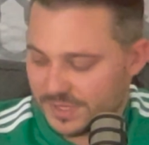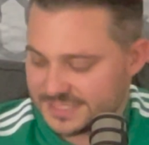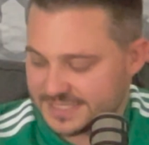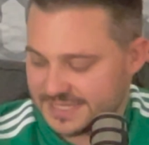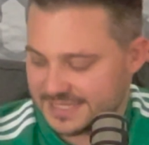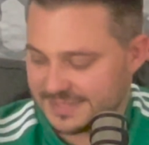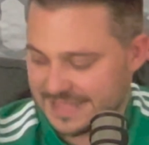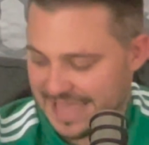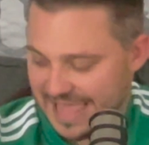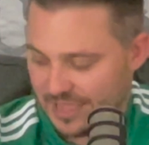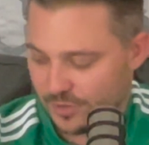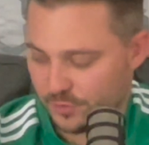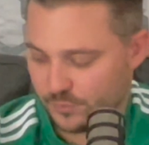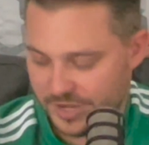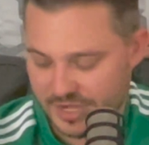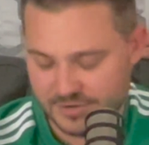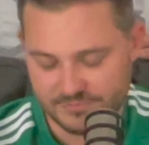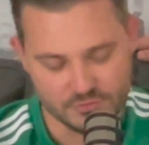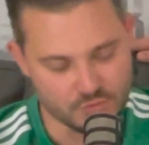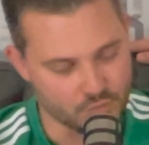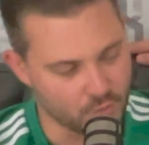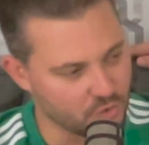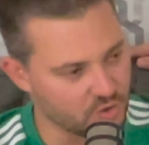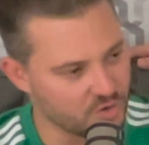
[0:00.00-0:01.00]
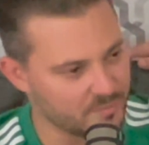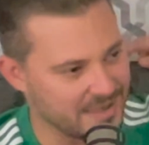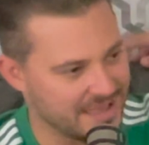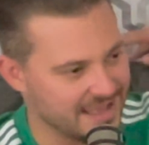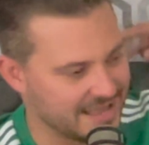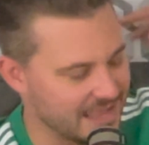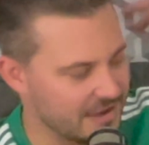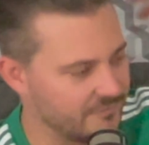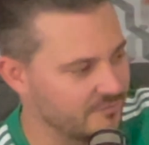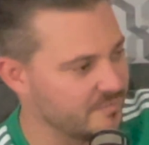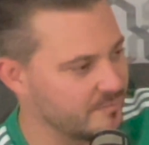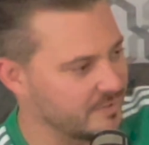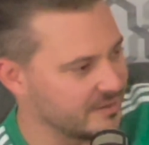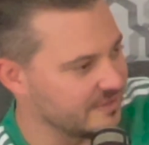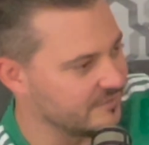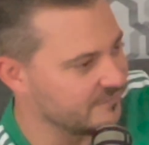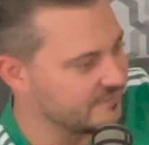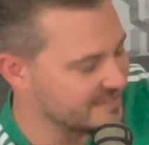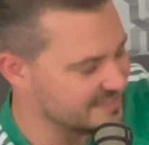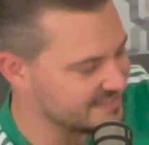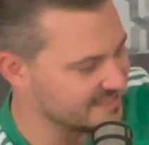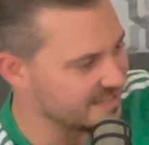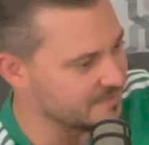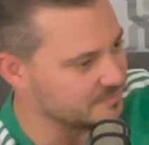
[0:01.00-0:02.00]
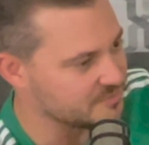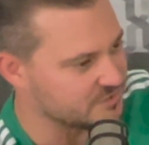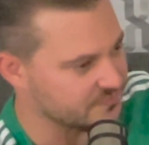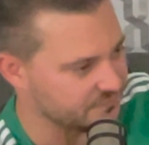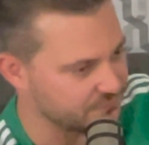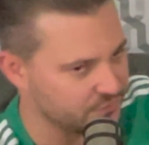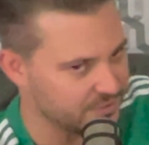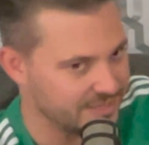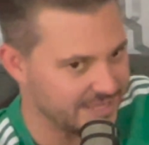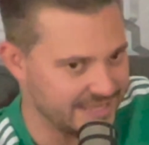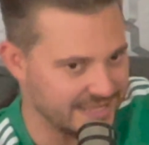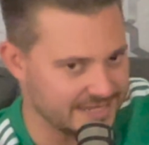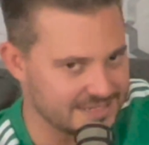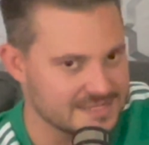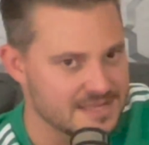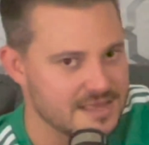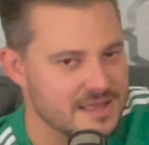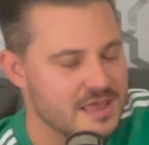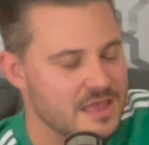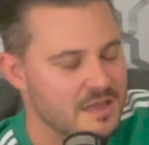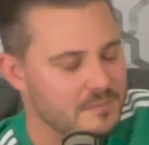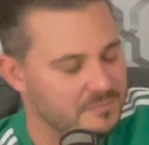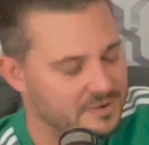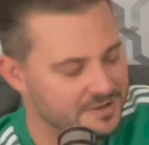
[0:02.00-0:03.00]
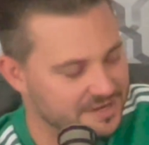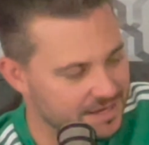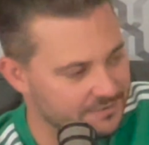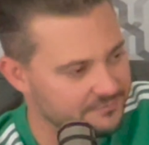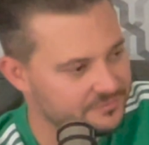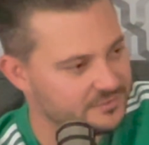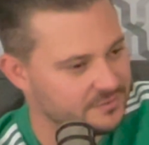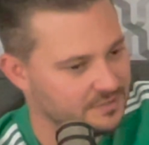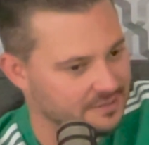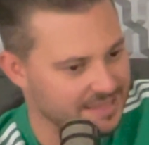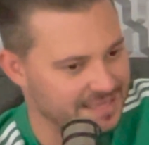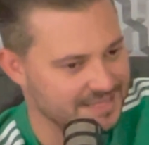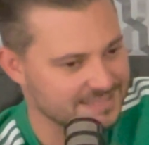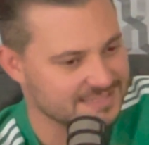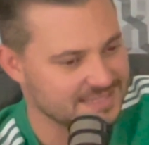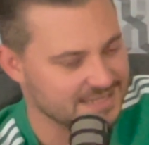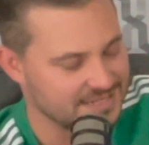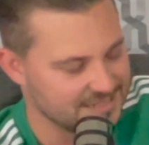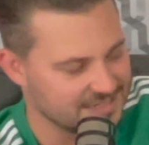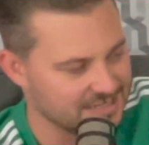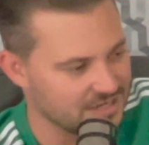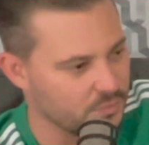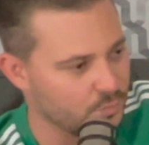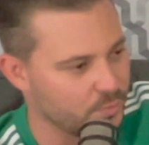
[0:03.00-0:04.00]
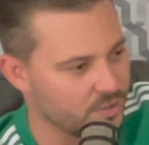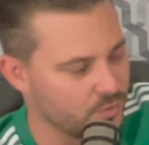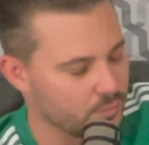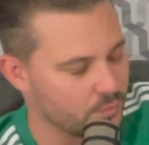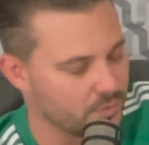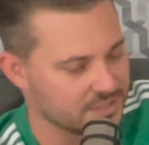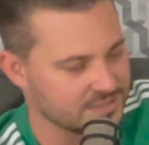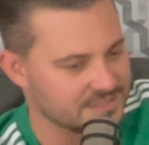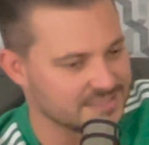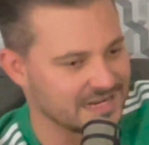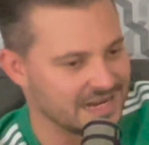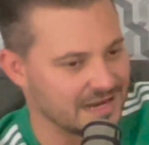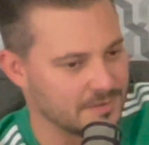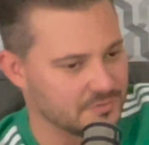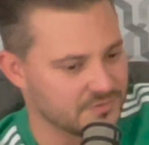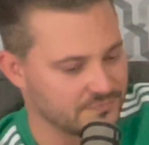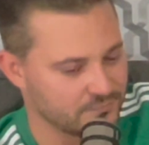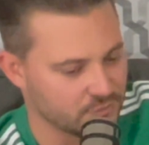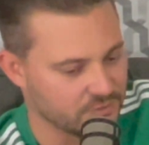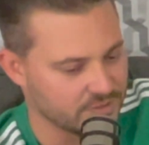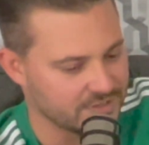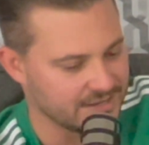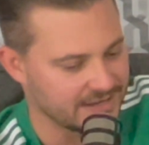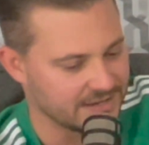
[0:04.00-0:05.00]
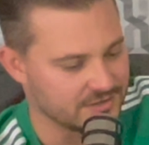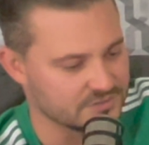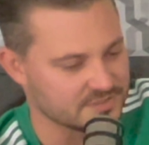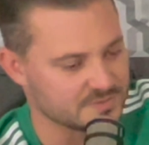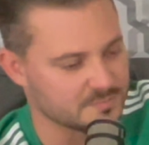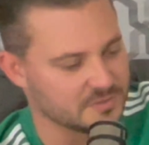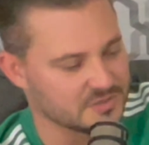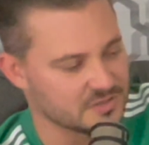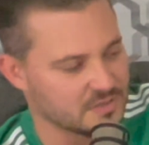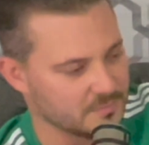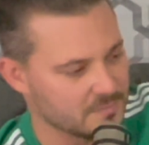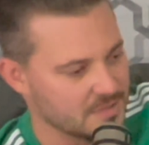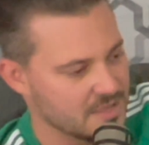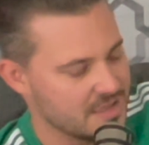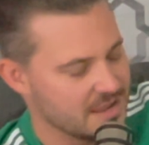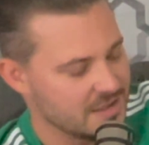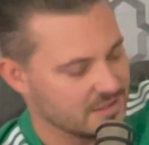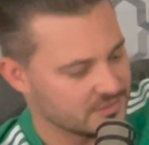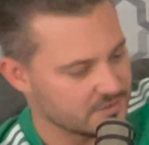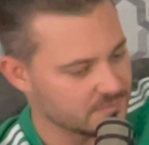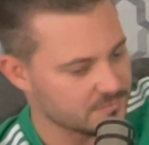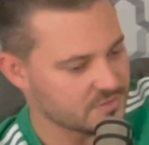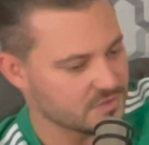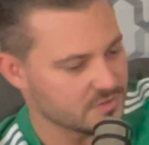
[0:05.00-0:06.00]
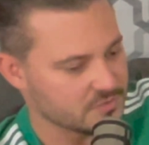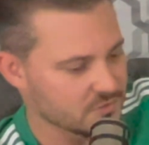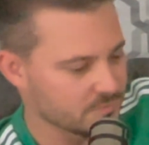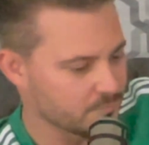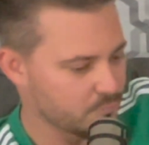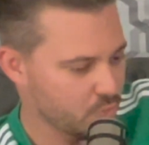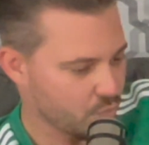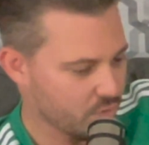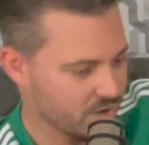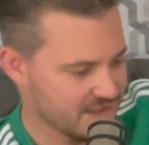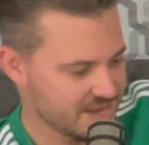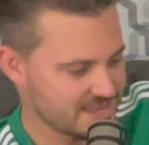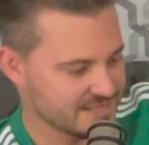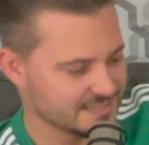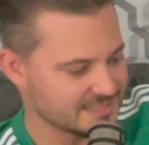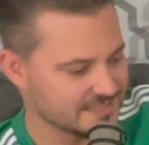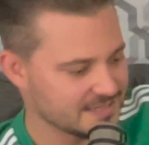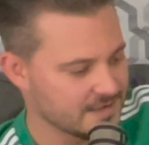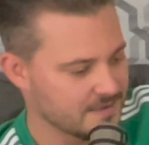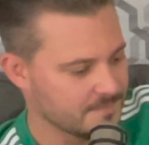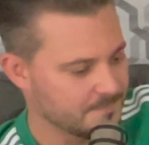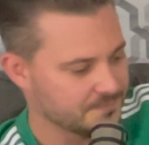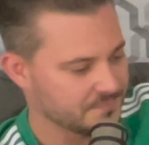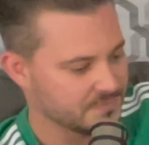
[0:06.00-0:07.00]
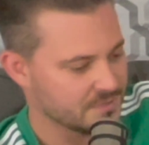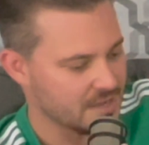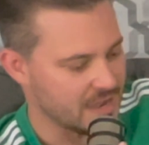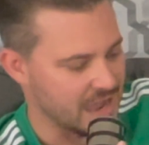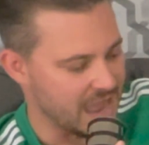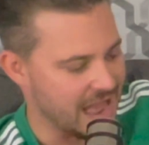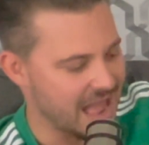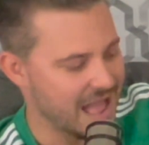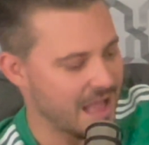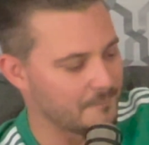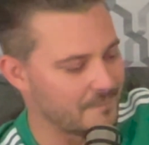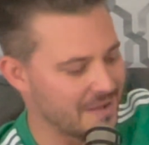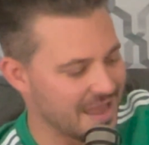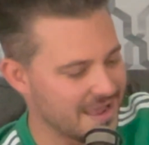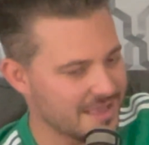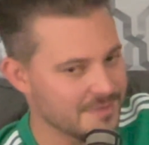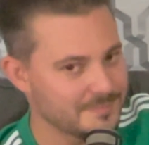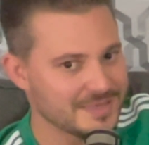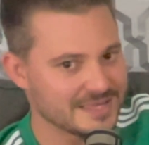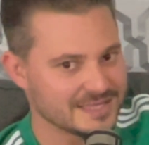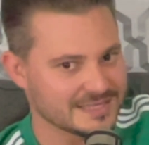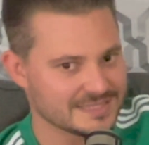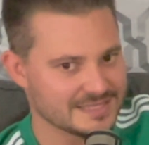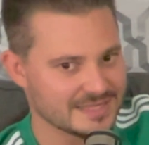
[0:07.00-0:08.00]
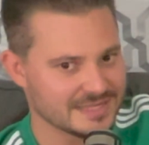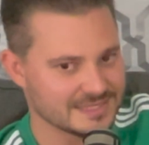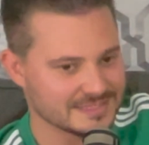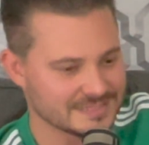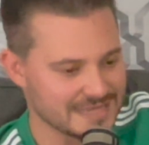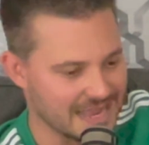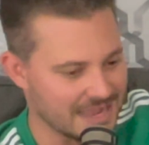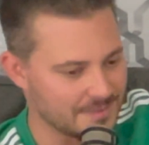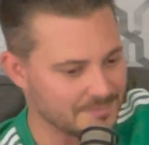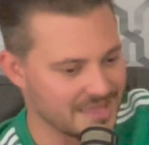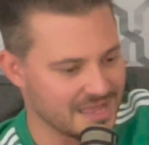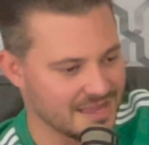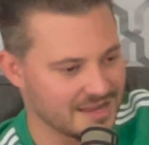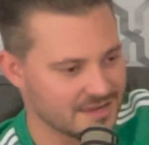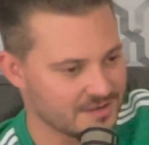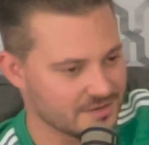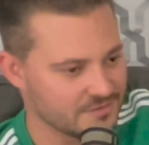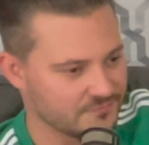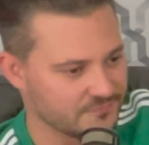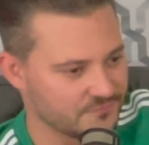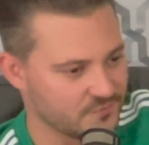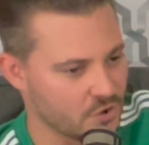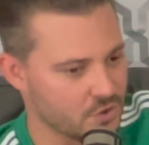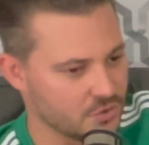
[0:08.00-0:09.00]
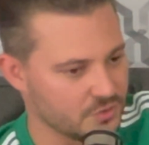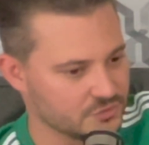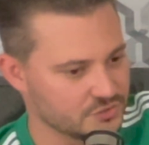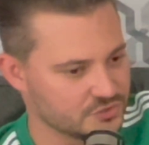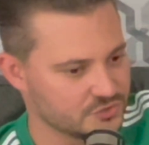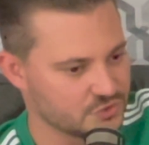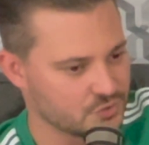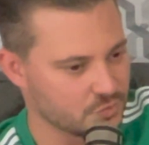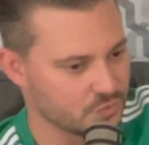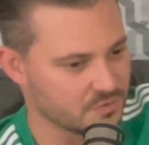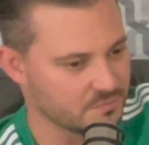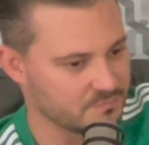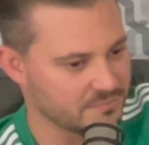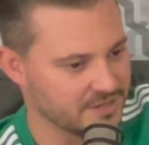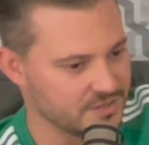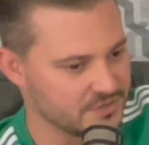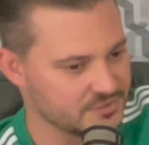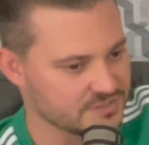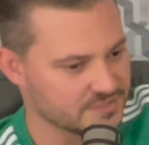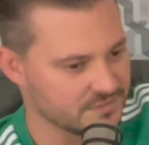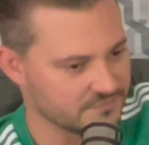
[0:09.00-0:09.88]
that great of a quarterback. Everybody seems to forget, but nevertheless, he did win one time with the 49ers. But the point is. My biggest thing is I'm not going to fault Jordan Henderson